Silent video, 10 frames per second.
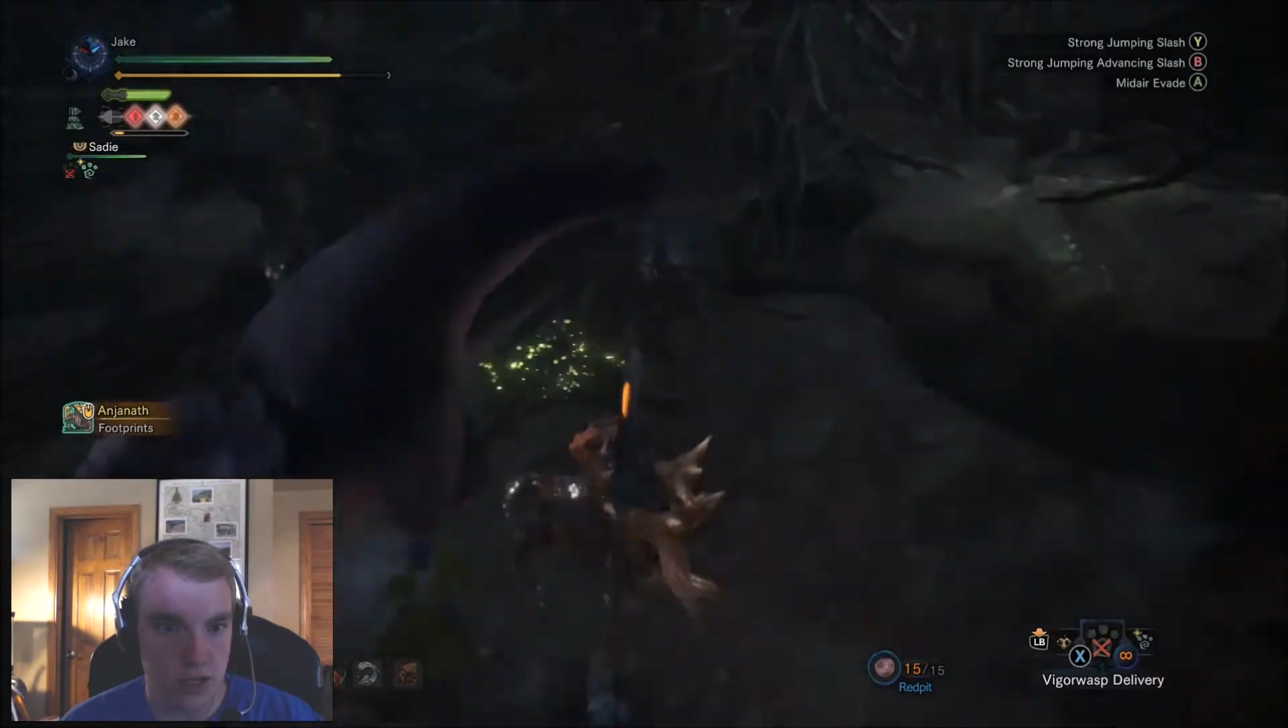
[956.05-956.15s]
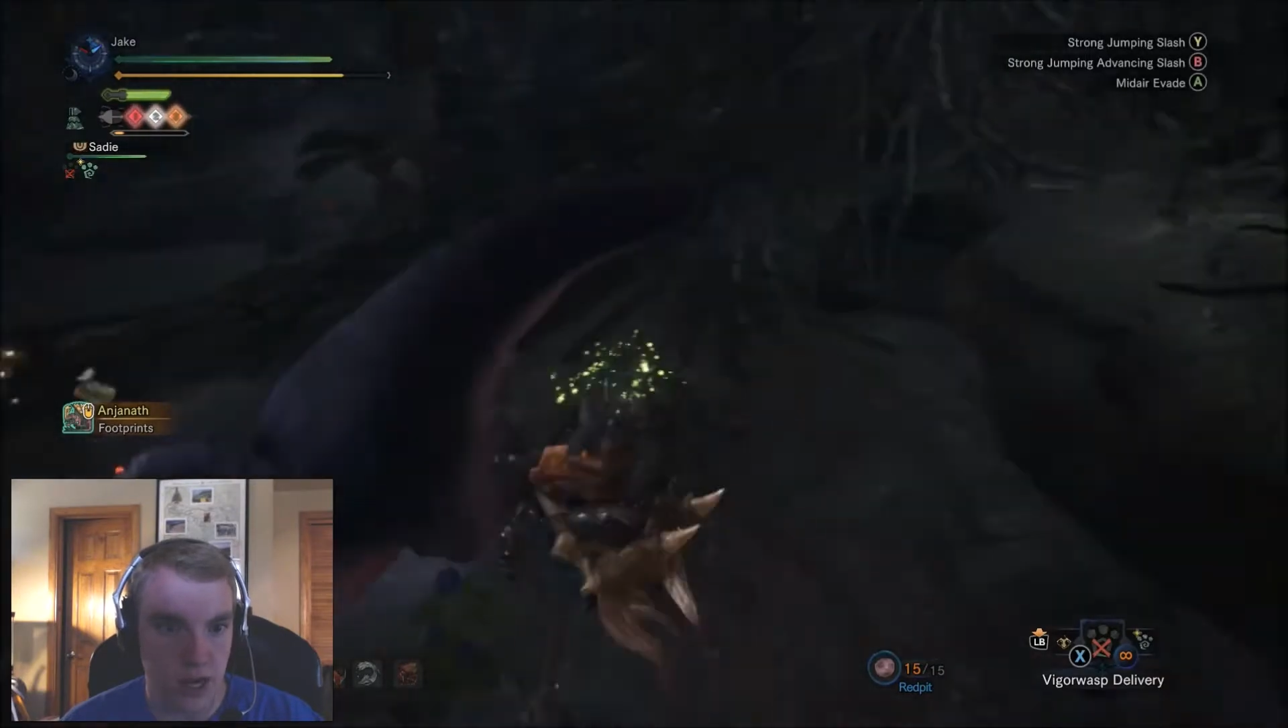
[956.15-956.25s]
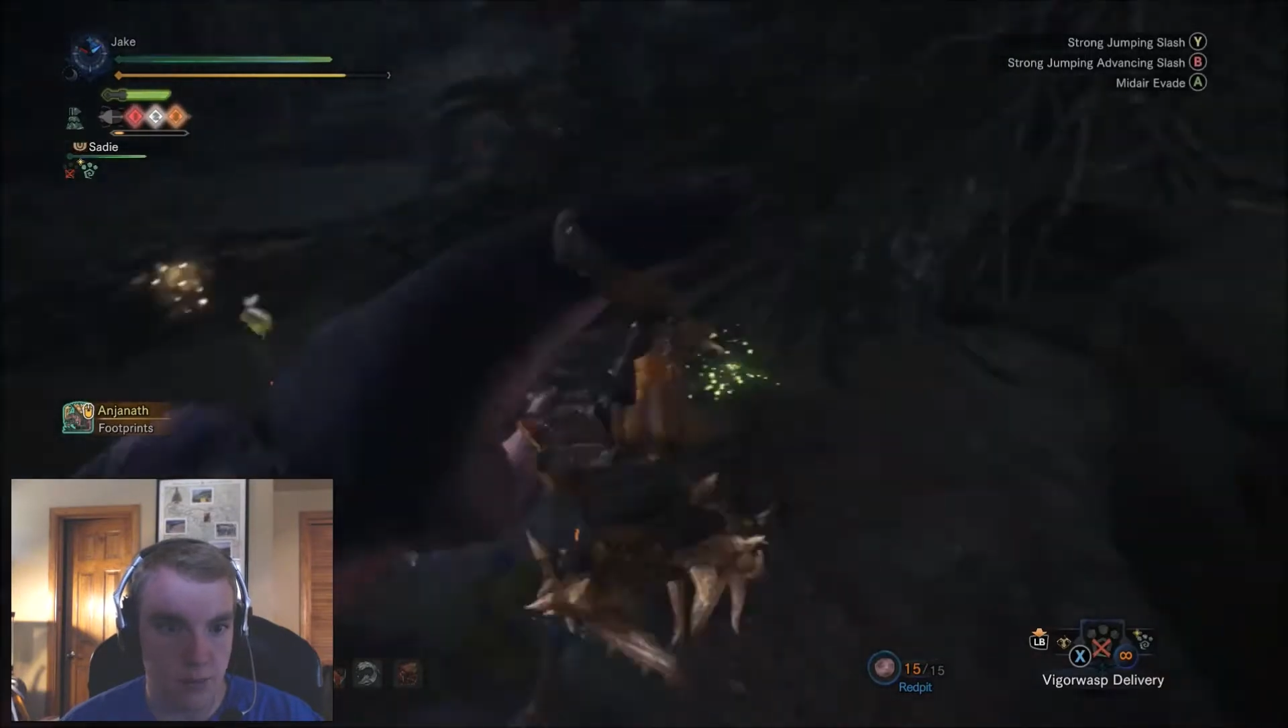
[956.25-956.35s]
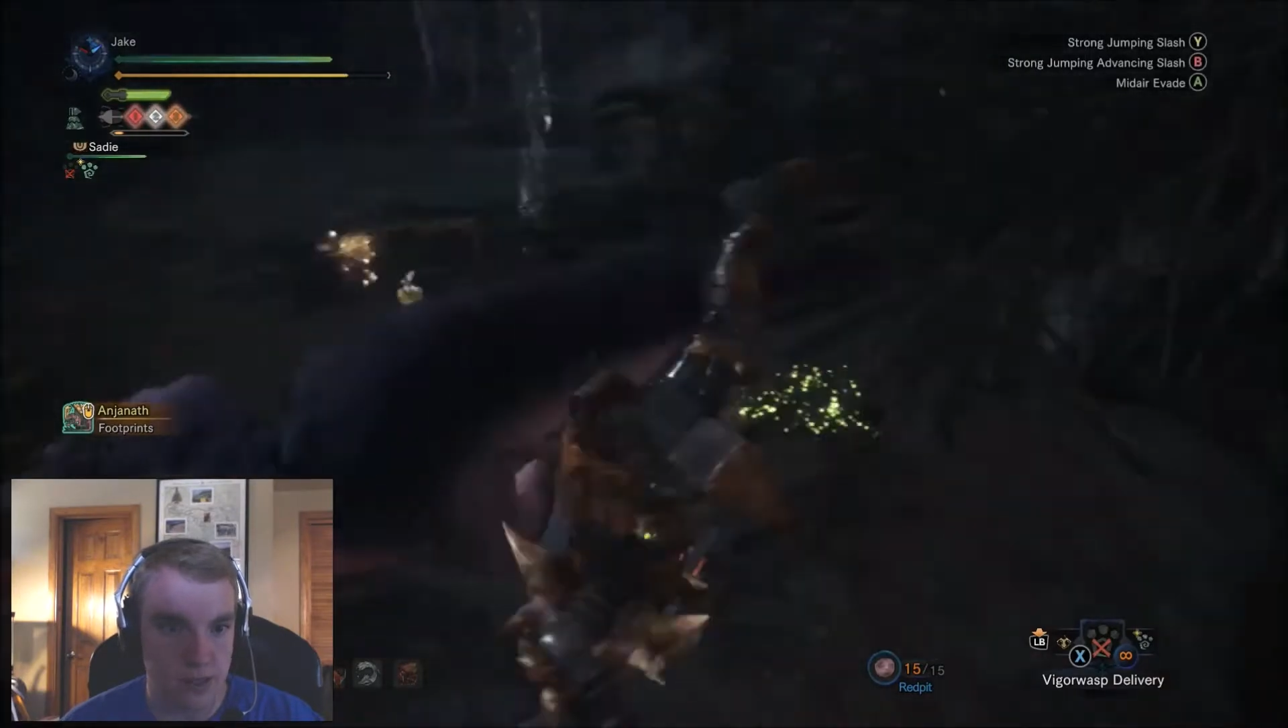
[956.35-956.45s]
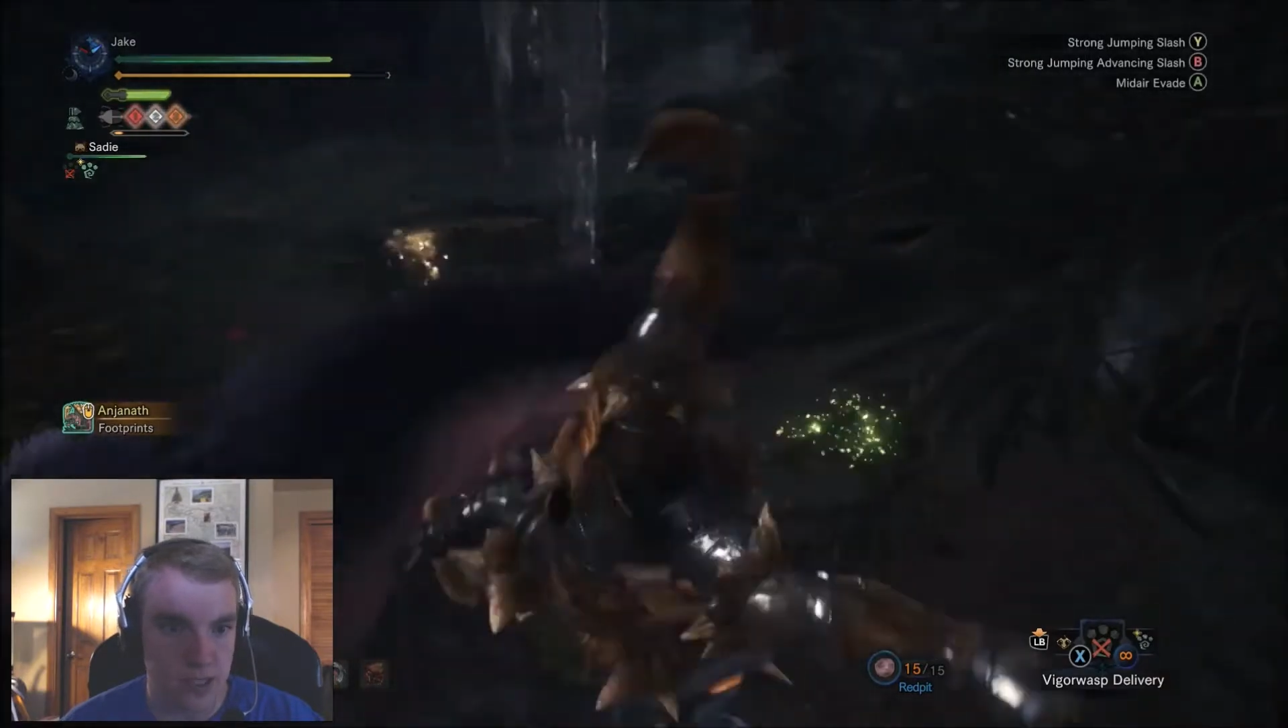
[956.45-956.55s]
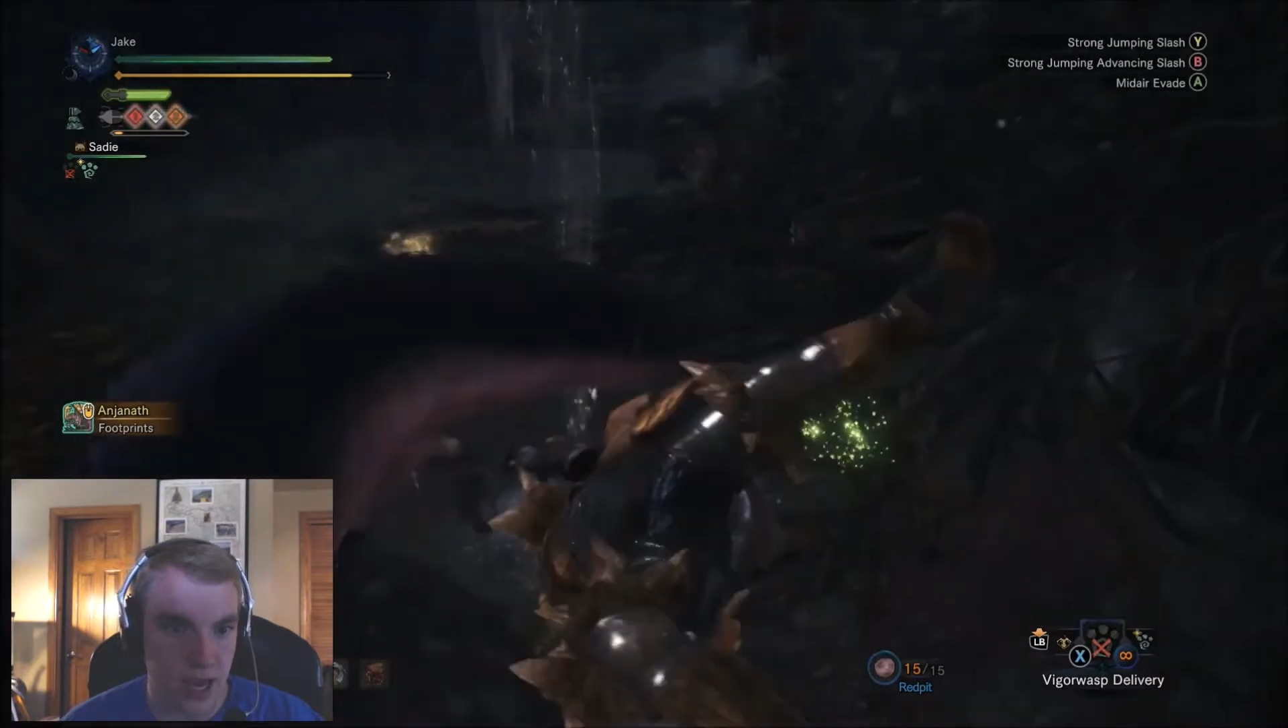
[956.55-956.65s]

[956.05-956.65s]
diamonds